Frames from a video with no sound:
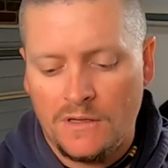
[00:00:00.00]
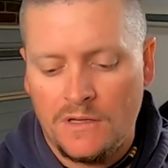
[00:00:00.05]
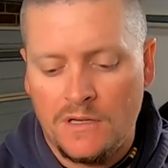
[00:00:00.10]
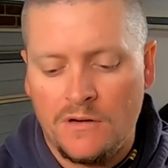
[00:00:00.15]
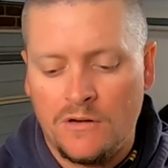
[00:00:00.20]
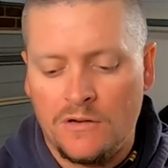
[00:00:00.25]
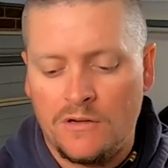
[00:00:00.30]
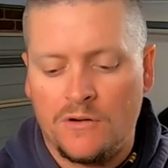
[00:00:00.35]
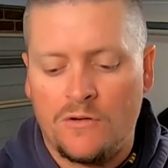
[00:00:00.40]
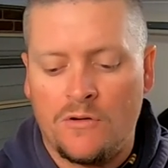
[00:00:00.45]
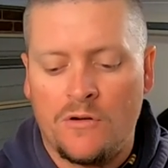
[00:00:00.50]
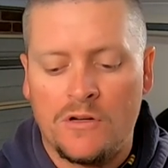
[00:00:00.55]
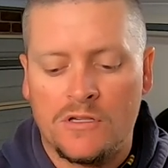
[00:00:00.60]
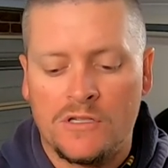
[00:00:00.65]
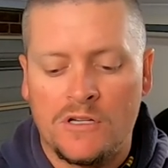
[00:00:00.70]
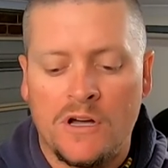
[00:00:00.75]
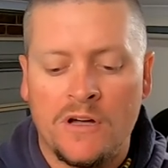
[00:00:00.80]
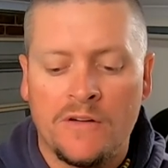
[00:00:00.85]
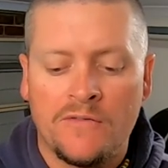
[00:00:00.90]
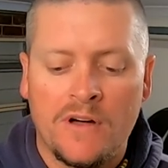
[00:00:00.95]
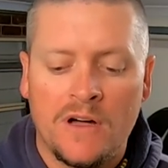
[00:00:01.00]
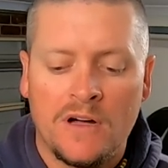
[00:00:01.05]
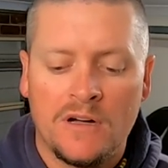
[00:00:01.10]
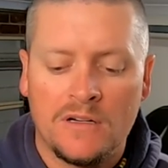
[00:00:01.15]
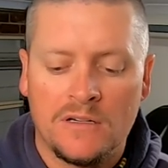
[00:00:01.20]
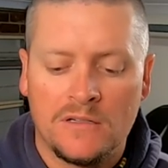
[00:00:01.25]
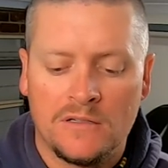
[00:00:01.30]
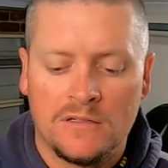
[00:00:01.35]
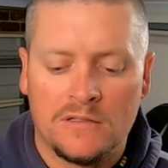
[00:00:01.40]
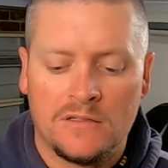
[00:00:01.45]
you got to cross over,
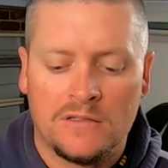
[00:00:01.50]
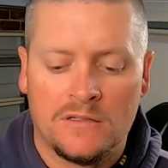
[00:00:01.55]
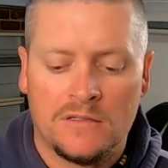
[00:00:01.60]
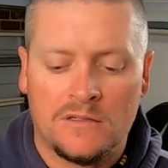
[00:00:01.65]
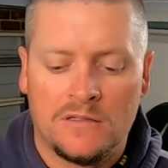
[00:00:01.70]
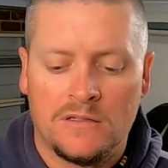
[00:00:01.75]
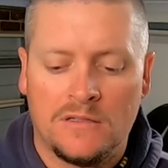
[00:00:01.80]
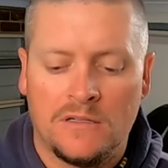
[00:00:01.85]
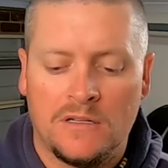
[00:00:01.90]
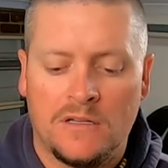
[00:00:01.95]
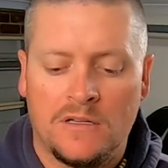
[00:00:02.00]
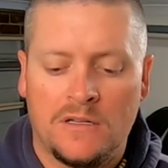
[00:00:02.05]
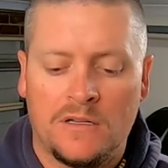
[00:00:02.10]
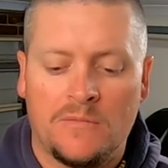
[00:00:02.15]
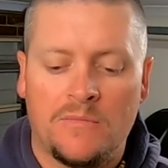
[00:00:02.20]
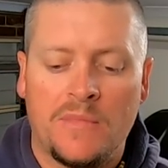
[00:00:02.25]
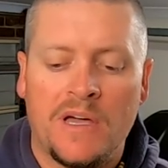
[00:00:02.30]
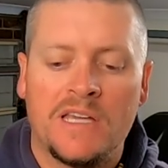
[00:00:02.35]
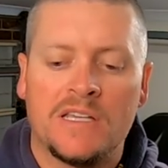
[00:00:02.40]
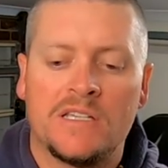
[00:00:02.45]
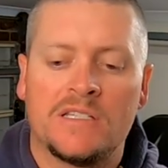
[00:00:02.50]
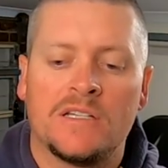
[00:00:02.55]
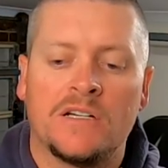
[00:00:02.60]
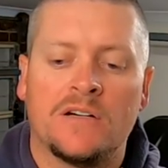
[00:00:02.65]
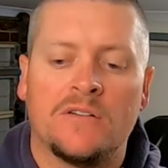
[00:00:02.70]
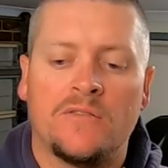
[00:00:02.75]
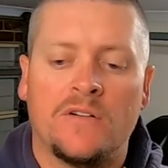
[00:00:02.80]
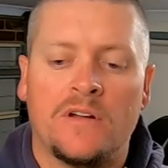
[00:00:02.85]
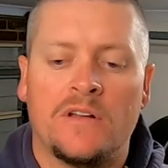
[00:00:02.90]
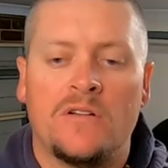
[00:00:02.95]
make
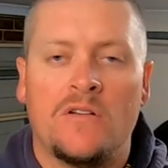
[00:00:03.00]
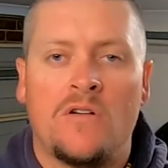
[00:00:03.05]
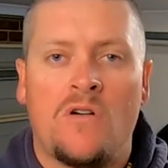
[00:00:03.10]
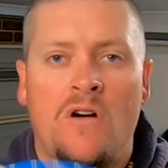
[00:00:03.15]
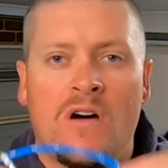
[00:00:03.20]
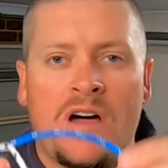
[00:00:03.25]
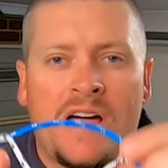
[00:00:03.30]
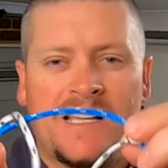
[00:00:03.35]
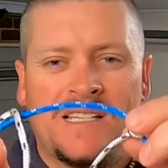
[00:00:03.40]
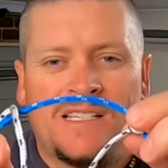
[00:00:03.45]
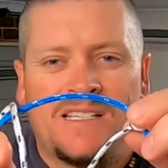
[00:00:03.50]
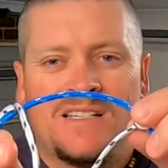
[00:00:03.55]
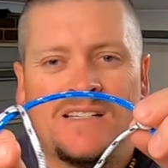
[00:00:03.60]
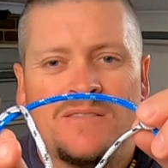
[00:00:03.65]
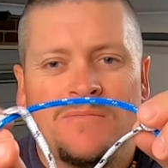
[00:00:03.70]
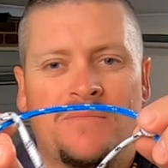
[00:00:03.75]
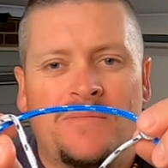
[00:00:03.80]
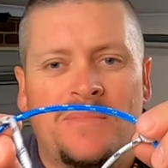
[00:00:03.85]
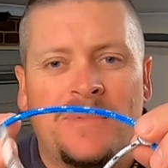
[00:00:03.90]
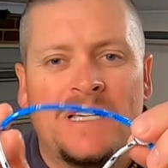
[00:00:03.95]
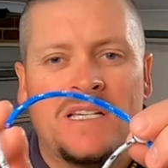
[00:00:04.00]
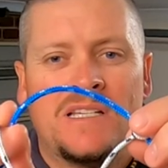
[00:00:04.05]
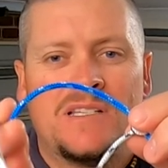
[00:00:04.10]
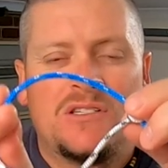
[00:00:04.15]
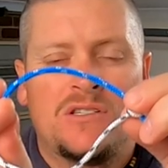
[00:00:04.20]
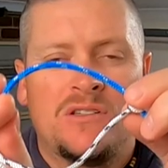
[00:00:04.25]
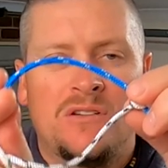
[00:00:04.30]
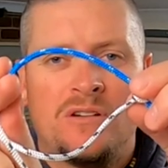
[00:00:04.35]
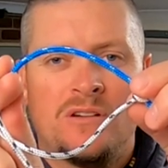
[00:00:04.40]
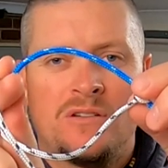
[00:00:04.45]
yourself a nice big
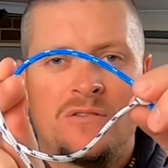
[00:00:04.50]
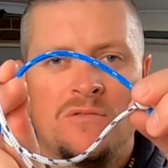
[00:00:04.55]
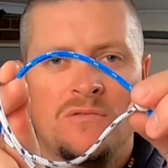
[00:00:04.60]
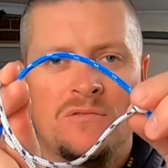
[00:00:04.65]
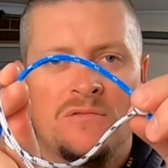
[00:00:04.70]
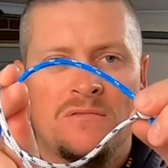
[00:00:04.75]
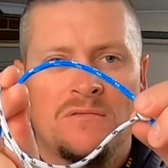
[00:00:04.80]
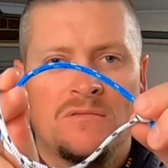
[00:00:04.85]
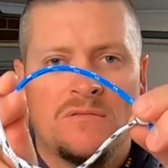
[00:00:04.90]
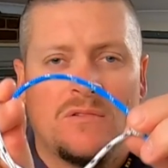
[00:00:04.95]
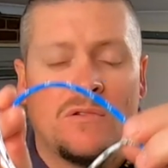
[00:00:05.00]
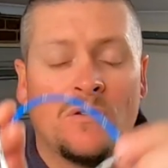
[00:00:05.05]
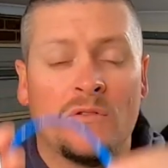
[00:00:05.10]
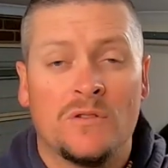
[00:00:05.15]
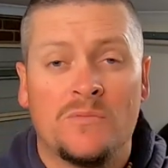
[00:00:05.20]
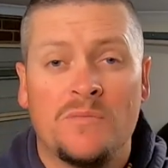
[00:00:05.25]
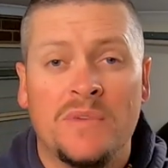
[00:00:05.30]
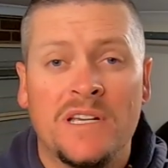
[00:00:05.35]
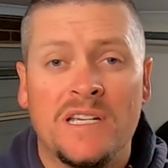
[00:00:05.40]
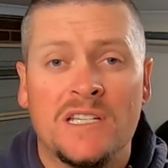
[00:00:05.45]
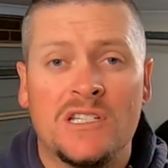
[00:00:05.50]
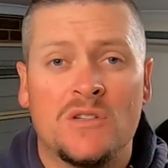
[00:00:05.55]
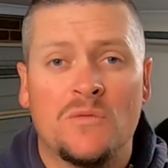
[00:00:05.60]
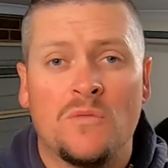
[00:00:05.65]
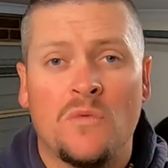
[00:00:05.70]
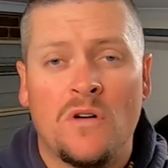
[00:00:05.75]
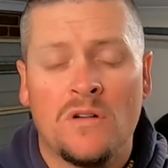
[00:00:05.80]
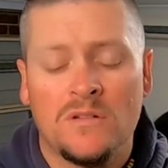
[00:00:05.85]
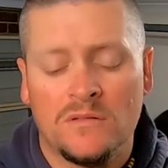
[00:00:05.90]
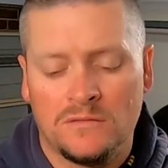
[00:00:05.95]
circle, or as big as you
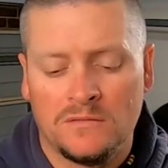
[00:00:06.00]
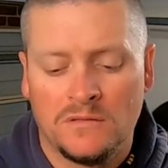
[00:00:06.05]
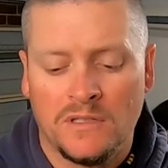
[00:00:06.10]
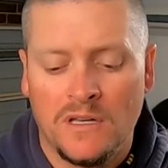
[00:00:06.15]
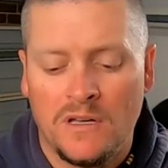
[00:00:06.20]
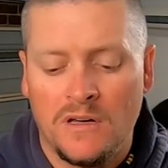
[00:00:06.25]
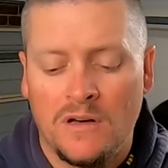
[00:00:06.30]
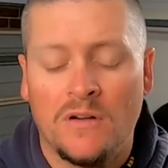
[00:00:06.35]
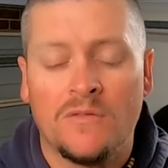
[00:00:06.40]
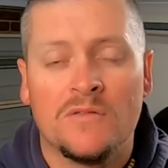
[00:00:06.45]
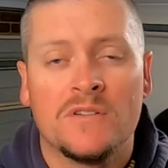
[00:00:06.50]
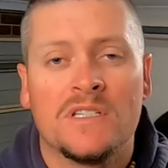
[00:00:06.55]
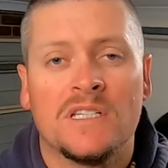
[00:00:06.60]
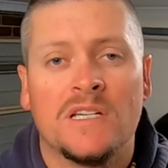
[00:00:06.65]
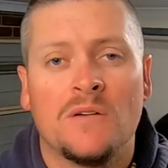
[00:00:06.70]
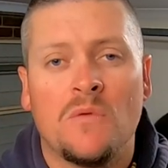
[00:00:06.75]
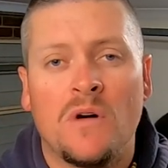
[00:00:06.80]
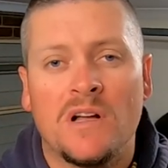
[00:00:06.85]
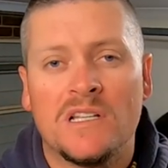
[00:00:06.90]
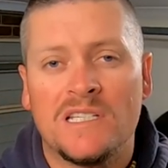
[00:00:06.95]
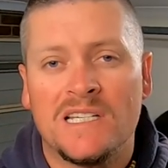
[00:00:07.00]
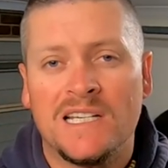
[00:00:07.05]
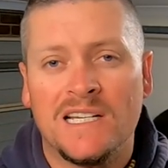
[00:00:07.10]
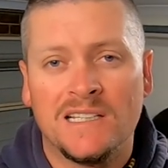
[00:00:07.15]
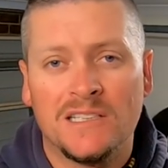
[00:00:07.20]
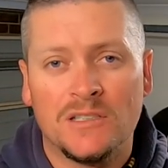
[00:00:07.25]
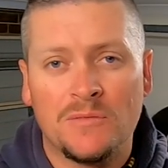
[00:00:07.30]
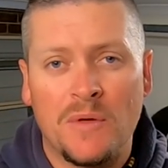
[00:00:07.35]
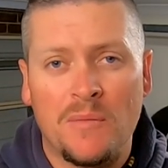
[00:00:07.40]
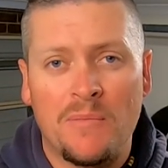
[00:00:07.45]
want. Obviously once you
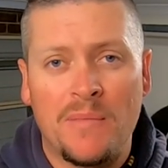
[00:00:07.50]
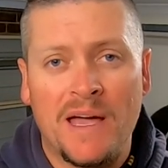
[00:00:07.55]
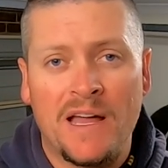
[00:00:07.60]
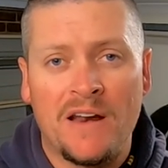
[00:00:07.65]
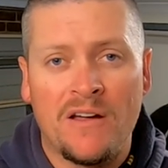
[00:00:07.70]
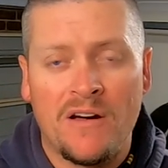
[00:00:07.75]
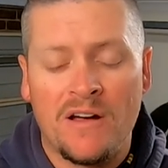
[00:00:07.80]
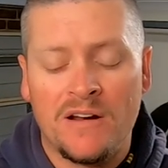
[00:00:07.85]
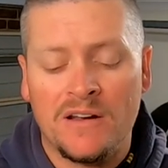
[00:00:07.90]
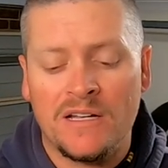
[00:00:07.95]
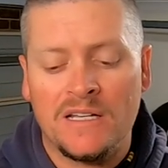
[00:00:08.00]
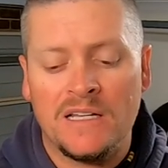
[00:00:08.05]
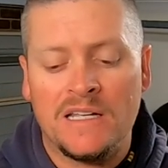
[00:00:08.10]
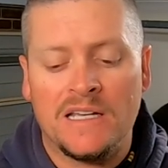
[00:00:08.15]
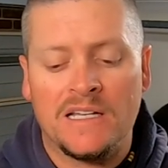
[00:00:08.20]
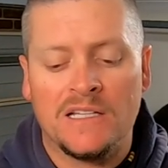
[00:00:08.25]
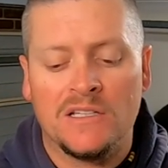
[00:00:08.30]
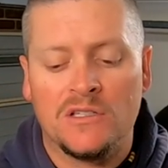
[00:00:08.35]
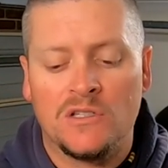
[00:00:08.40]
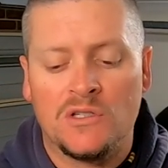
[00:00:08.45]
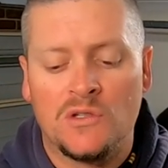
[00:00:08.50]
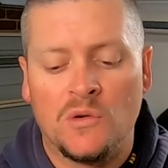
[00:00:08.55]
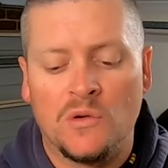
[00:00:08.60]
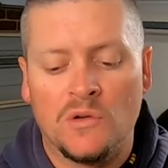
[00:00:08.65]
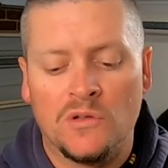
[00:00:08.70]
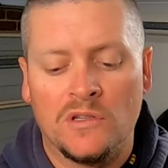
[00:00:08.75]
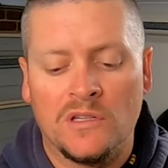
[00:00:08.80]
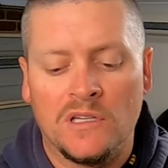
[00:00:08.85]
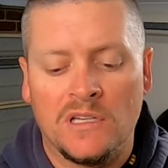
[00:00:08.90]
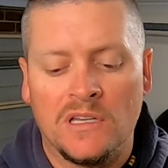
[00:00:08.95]
get a little bit better at it, you can
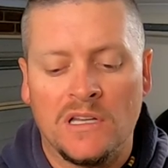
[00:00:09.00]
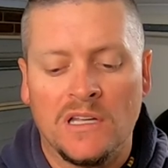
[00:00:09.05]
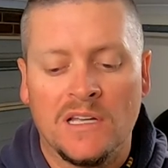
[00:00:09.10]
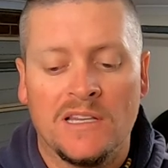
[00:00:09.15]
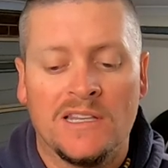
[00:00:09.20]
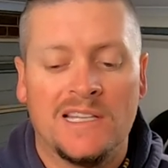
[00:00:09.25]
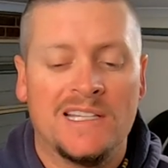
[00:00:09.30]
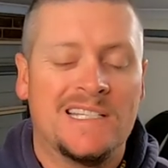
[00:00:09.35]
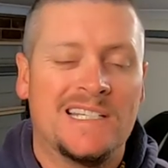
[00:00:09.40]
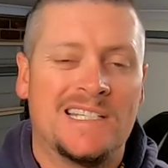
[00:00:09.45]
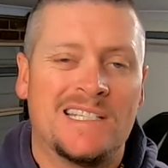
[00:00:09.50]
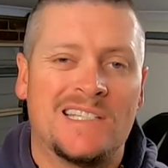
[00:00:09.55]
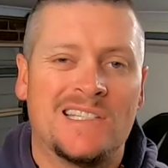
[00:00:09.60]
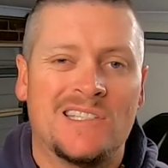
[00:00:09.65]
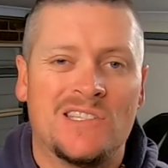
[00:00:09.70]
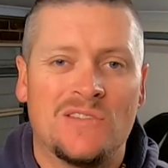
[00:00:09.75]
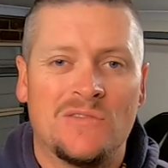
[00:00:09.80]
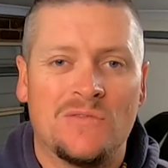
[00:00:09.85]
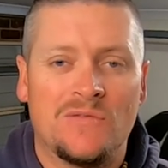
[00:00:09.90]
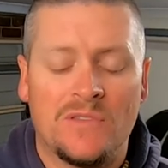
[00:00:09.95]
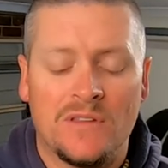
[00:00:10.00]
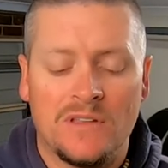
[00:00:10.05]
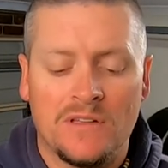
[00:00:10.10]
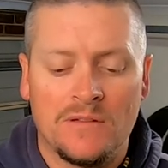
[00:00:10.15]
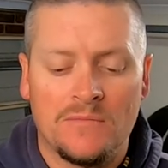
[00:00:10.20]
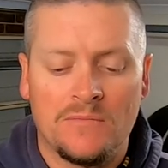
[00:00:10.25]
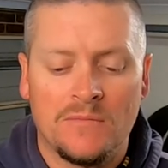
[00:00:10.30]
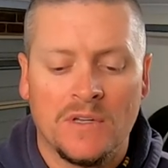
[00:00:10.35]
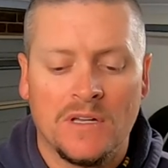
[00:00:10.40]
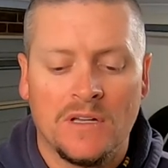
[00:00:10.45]
shorten the distance of
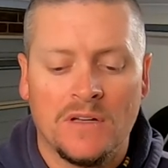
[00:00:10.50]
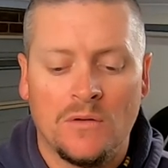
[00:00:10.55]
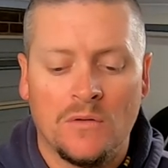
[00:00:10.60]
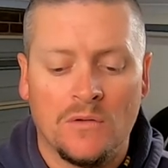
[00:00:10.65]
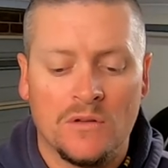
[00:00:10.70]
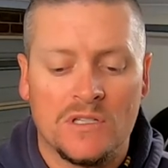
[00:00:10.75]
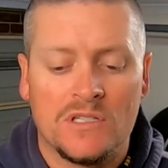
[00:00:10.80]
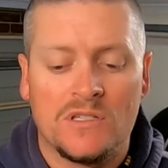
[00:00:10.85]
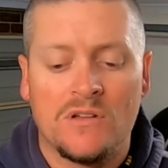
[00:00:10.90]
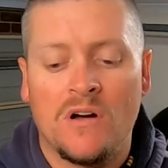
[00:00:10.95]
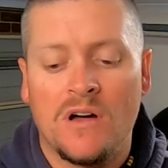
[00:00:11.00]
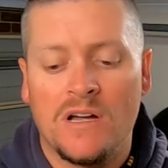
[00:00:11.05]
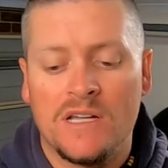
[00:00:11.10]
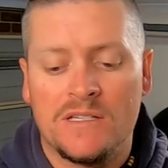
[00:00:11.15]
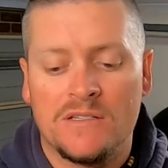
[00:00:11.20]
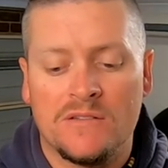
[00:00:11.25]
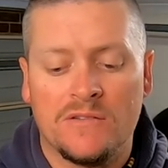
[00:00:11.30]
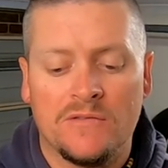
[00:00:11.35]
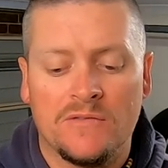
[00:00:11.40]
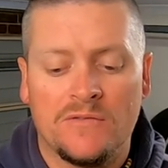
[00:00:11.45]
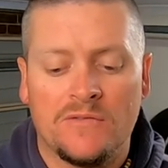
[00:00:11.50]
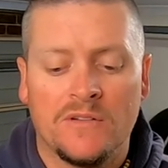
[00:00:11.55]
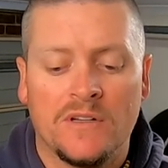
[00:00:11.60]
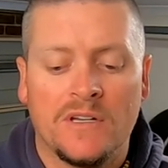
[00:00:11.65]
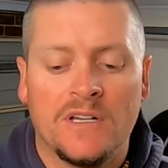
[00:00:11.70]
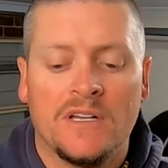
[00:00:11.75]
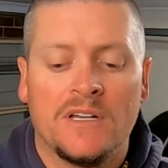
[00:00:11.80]
the, or the size of